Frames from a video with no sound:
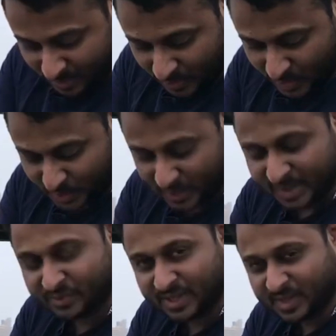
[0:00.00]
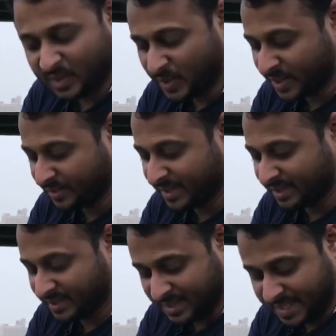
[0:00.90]
Also this filter holder with
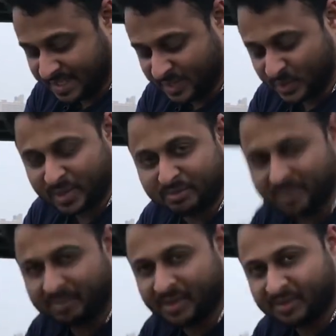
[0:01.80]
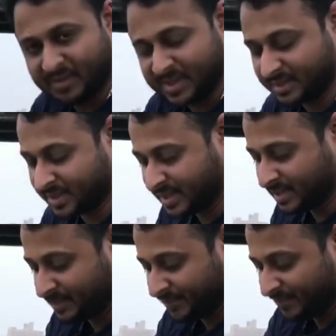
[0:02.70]
82mm filter thread,